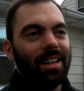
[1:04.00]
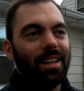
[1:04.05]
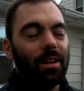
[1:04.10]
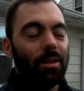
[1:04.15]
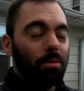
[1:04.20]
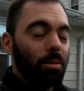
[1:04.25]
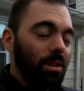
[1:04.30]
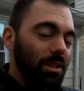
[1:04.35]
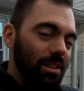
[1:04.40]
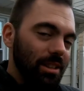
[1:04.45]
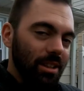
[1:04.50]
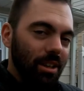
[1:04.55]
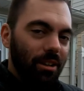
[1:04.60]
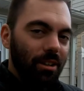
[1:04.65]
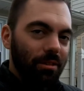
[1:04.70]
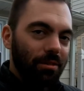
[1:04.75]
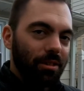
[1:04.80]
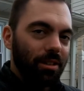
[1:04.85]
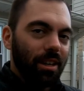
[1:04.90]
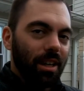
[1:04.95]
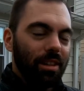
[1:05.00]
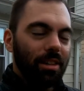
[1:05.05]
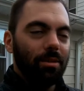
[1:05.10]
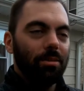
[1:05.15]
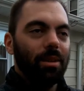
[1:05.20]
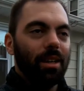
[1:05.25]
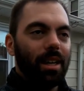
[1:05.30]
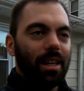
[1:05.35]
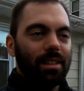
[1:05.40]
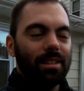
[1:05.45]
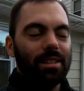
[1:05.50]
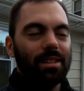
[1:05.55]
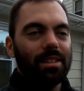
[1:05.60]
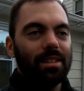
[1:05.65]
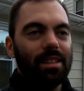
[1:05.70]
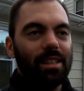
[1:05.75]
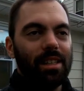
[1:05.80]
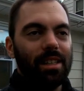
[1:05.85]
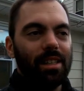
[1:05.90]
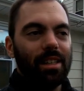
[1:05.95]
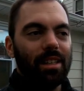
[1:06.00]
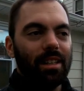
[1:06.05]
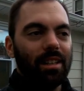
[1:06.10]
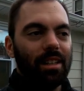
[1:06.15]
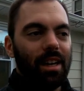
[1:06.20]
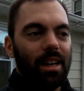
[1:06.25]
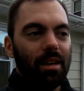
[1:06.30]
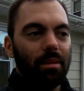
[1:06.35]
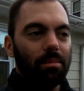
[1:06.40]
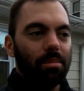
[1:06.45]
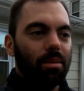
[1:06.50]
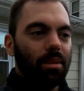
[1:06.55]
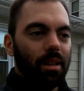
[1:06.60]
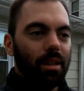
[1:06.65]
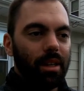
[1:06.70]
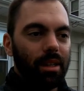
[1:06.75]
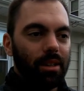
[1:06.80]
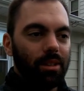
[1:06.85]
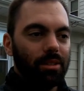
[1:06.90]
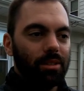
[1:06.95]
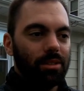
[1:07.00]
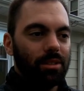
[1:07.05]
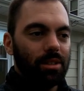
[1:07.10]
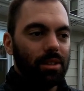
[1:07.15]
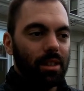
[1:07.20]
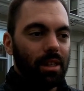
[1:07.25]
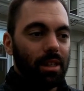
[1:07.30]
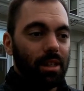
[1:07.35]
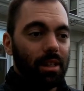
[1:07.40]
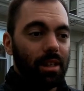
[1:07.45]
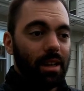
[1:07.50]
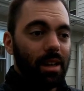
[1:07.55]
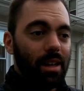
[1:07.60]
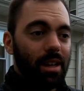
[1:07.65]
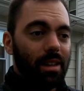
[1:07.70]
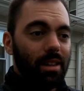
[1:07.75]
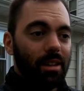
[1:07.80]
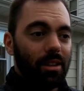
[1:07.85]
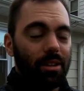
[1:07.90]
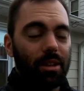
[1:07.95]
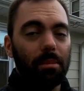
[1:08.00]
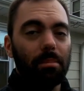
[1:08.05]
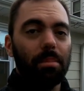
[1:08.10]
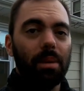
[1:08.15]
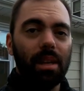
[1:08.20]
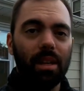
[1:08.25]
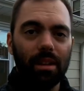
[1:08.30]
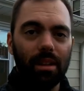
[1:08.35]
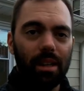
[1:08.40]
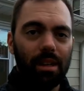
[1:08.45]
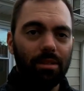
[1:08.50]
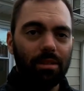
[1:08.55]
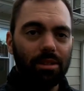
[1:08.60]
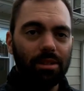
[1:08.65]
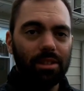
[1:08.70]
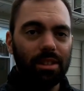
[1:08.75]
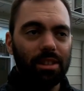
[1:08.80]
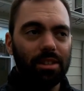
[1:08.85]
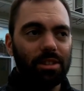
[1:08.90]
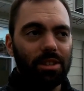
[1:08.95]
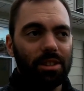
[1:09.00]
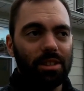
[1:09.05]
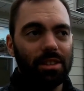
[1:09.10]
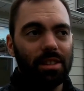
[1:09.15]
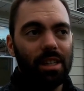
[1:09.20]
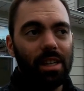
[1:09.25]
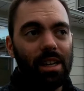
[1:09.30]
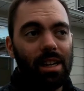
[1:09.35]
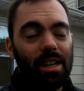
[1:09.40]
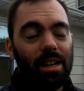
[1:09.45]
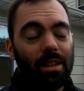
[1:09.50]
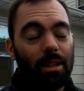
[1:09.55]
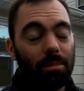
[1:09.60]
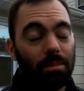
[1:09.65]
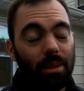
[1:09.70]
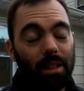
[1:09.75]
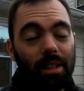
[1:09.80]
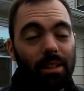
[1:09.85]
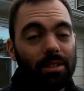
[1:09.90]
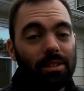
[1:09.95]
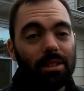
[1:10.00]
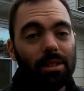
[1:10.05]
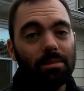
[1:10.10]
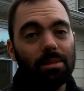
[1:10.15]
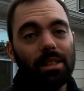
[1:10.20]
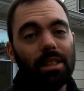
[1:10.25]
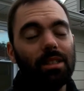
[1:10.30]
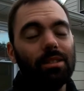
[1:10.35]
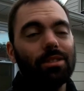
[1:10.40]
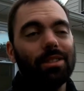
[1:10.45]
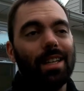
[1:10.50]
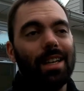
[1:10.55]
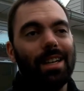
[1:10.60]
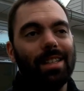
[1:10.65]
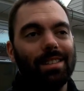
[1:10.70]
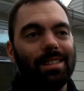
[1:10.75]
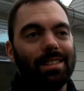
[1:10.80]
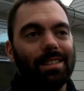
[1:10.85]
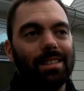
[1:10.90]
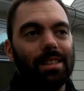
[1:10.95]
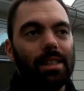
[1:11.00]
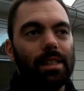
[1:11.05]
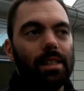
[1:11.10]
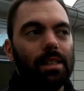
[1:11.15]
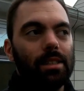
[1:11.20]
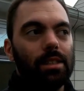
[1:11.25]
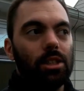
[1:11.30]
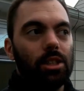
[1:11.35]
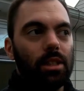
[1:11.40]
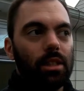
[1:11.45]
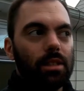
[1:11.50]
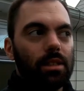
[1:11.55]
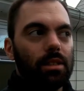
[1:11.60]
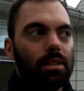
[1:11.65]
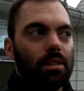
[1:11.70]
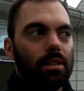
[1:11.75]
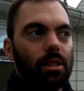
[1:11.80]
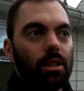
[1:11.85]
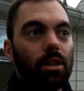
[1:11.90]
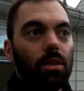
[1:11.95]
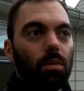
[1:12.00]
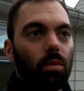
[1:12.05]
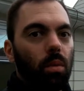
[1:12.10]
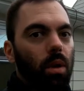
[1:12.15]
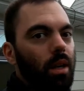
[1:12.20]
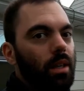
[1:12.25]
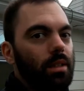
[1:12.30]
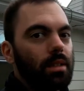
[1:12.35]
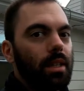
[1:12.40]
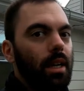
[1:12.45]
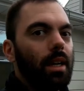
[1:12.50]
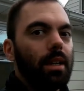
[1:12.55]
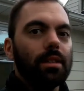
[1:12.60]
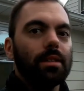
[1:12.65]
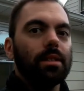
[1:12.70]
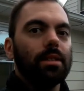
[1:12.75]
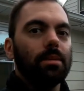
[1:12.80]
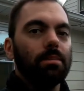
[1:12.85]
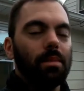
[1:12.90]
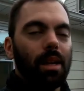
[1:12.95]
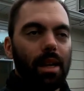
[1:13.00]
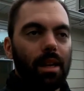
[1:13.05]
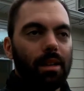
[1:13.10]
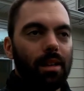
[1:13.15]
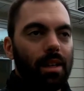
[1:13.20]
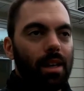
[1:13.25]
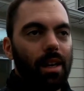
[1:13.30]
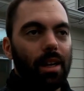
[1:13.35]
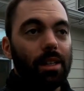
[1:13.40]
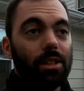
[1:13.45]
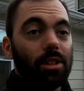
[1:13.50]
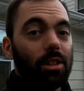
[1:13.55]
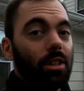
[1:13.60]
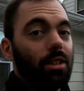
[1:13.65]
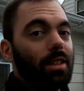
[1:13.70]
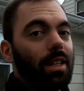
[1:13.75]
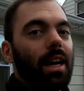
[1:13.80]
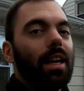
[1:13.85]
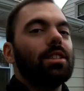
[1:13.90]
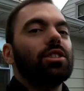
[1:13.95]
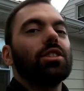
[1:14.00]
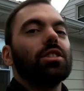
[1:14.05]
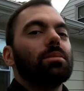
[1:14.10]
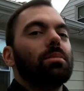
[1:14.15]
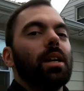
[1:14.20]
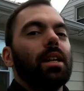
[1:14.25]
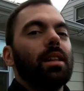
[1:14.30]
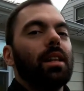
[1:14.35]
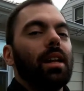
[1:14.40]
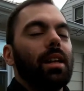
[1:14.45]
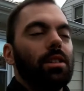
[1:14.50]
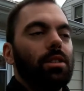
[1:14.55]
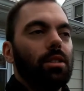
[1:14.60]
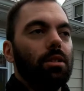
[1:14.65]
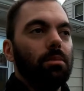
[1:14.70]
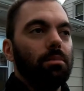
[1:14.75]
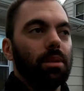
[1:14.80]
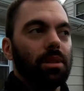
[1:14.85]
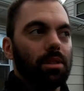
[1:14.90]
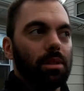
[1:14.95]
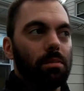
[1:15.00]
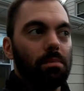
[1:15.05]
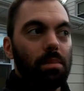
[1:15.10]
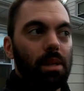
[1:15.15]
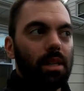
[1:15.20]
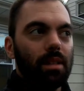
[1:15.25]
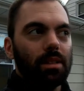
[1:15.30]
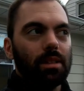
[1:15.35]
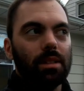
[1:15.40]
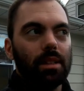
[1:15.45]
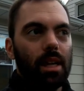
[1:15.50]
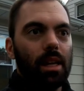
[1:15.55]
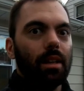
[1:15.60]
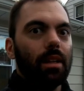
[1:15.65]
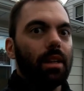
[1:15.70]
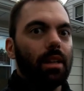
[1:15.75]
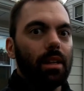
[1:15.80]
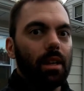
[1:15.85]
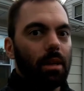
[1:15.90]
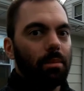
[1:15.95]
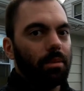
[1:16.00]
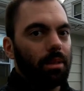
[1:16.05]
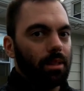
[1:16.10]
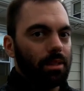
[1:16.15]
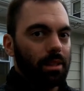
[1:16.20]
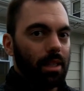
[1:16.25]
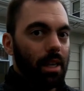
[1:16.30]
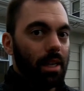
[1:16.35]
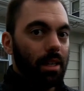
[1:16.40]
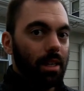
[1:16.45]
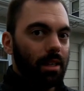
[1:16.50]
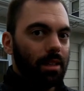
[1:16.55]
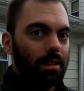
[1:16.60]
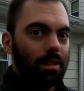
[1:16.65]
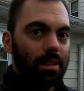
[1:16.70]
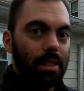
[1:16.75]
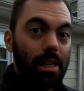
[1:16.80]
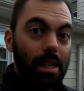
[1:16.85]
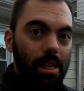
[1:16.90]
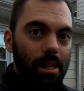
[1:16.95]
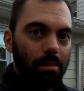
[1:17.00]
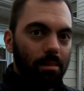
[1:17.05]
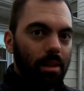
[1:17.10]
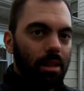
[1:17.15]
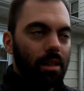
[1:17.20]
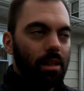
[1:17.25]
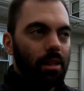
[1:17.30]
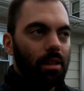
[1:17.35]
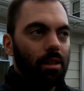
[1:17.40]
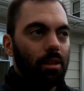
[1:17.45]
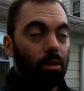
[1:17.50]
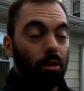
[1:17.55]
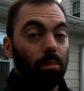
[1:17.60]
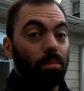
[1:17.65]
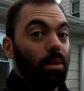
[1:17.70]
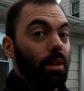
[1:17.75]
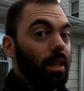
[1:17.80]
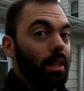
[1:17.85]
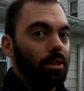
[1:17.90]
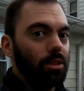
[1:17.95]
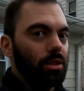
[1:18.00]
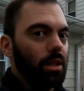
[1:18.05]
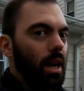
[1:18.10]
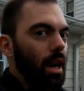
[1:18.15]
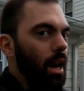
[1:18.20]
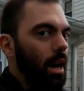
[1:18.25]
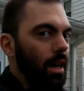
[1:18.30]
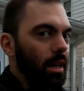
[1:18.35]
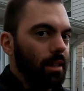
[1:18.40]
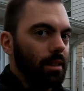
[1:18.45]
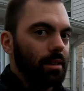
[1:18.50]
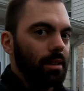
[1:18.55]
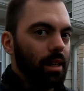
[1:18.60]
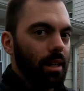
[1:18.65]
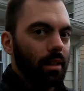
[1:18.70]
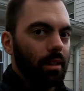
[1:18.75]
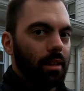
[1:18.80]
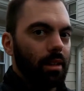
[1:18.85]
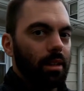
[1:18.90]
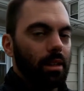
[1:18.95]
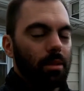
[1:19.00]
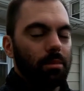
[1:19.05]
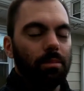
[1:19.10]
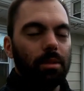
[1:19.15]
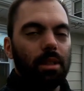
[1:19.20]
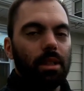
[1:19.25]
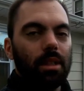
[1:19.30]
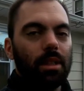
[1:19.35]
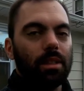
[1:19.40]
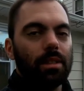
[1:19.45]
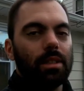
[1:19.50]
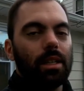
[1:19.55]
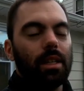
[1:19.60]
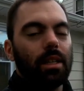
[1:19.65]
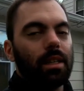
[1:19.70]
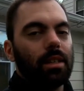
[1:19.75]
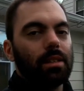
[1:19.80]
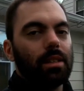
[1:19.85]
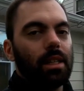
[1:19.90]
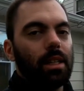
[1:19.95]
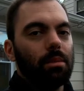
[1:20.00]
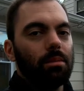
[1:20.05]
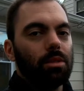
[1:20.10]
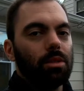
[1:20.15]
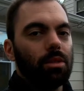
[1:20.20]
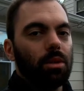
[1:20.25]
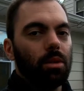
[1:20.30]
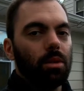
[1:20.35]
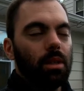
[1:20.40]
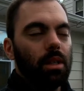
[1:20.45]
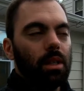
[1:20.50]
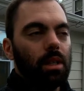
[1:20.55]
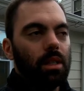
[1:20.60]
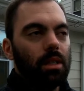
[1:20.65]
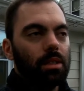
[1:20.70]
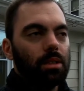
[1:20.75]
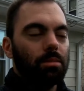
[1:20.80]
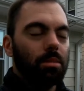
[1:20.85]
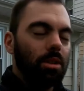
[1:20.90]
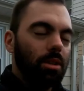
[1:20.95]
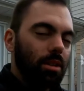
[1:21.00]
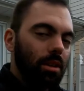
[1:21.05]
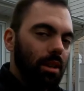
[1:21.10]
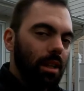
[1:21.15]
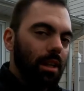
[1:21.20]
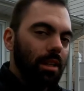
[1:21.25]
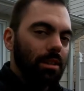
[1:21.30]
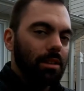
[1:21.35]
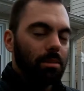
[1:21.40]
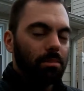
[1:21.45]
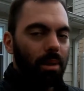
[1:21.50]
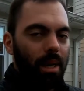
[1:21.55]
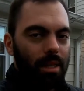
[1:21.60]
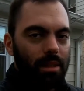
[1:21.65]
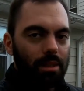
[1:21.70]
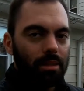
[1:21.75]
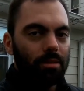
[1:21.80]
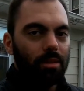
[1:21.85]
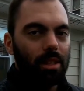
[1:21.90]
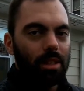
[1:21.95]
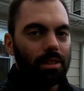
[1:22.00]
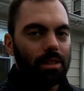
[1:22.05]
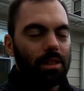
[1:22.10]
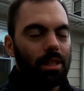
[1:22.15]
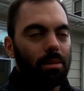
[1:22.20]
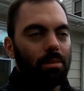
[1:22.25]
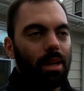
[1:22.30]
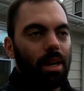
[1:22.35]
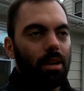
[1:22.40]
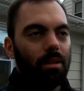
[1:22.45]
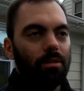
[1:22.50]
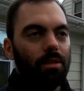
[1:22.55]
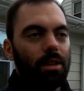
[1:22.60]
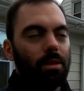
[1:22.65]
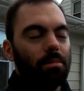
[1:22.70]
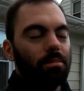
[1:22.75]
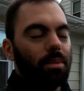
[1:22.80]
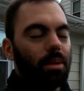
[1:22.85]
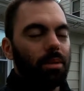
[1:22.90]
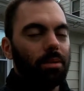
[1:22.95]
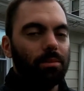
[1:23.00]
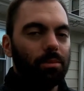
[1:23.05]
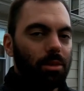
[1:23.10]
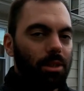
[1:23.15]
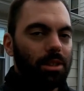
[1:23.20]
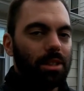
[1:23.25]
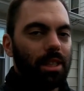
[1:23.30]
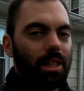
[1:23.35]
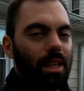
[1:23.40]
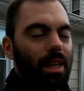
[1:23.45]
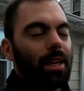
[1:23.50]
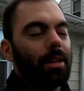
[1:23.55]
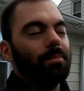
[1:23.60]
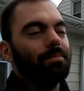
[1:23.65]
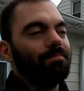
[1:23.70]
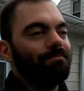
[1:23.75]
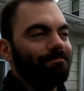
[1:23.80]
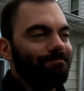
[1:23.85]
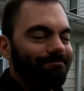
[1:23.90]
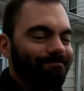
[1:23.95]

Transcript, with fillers: Uh, it wasn't all for nothing. We got to see a lot of players uh, and their compete levels, and just the players themselves got to see just you know what it takes to make the NHL, and not just make the NHL, but to be a Stanley Cup contending team or players on a Stanley Cup contending team. So some good things, some positive things to come out of it. But once again,